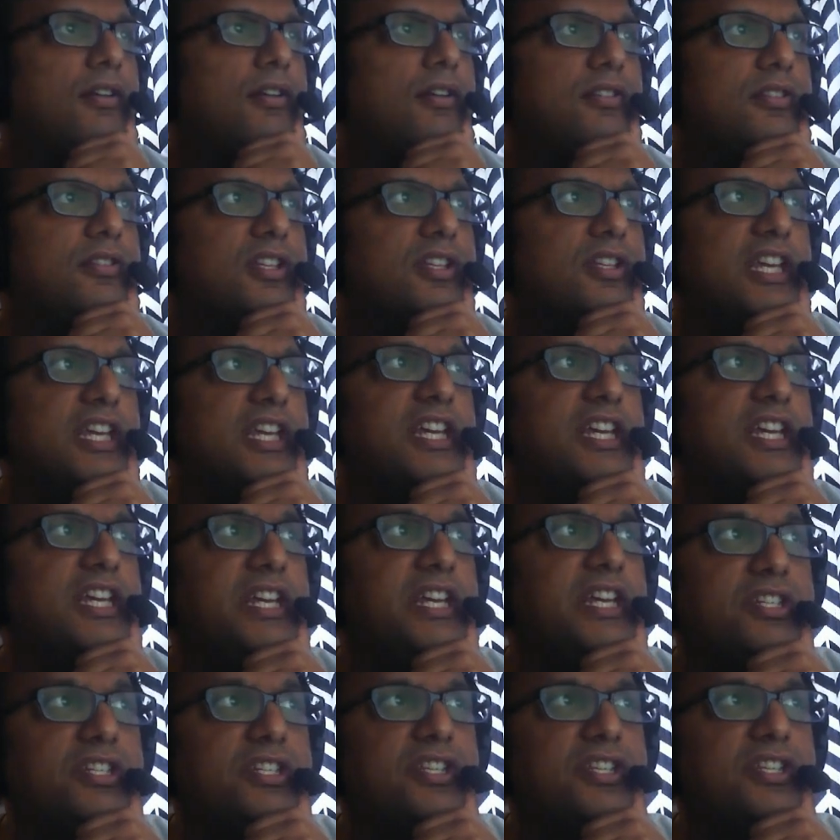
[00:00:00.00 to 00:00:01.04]
the key
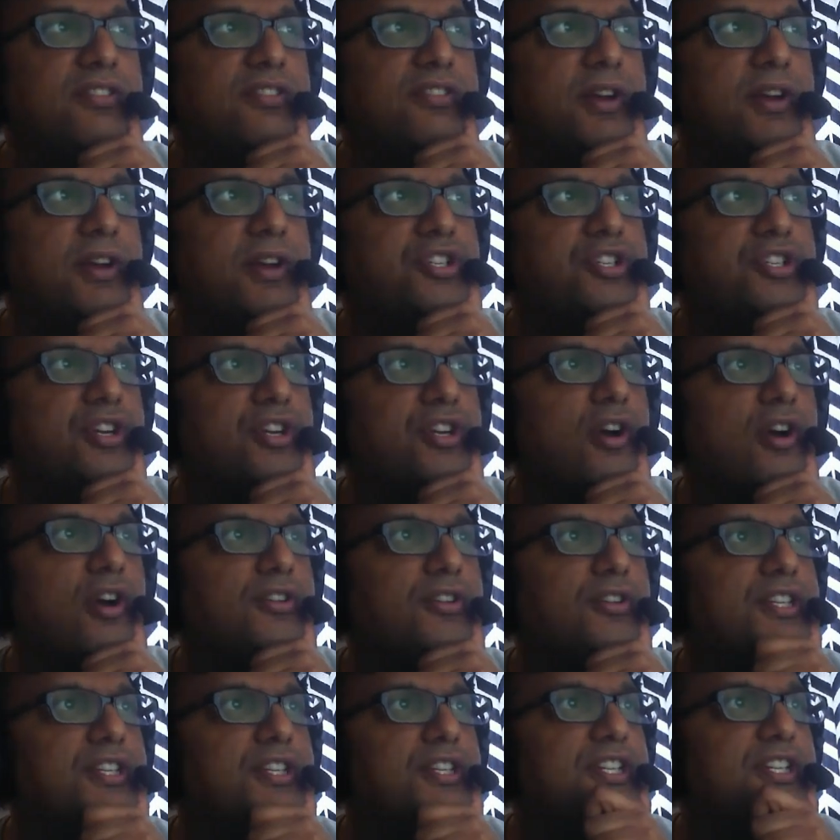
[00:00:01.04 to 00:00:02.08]
to this question are
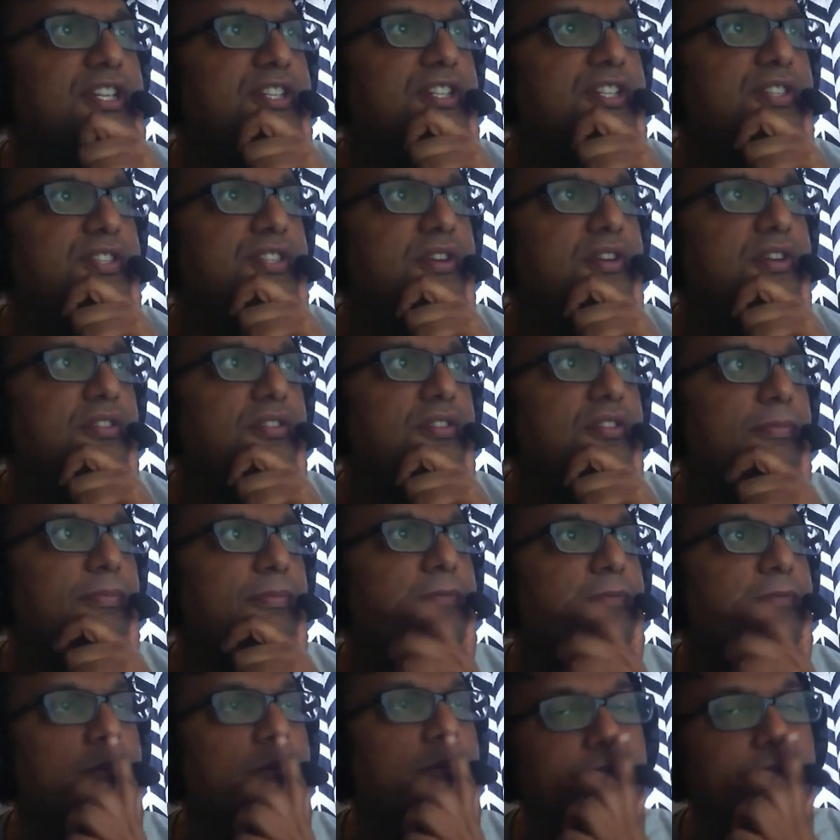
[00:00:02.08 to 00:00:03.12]
these three
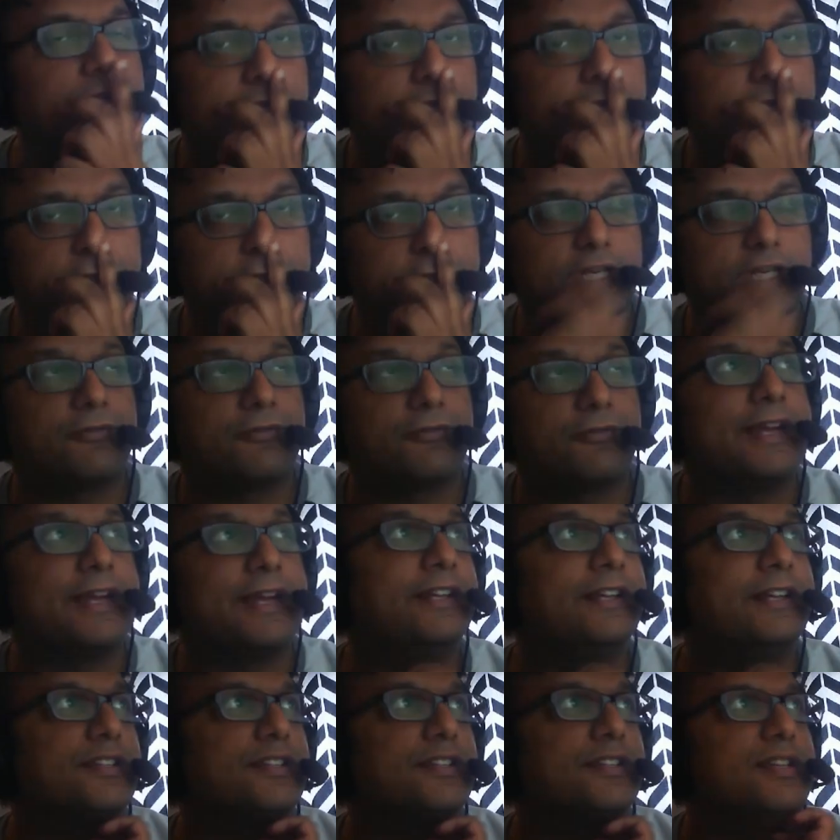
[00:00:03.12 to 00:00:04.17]
words,
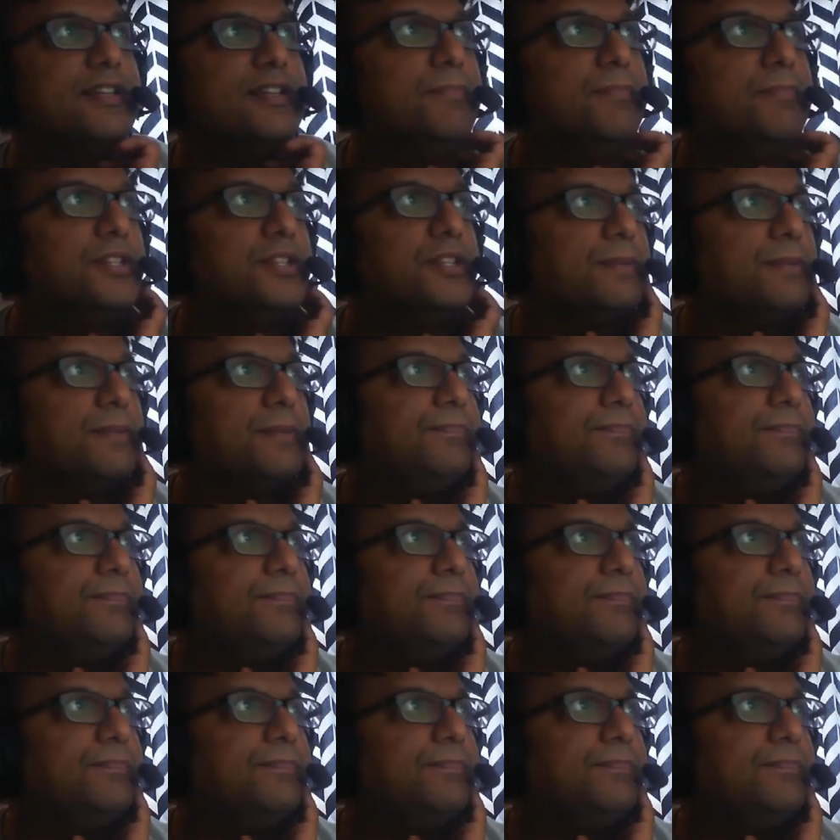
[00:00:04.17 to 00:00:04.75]
considering the symbolism.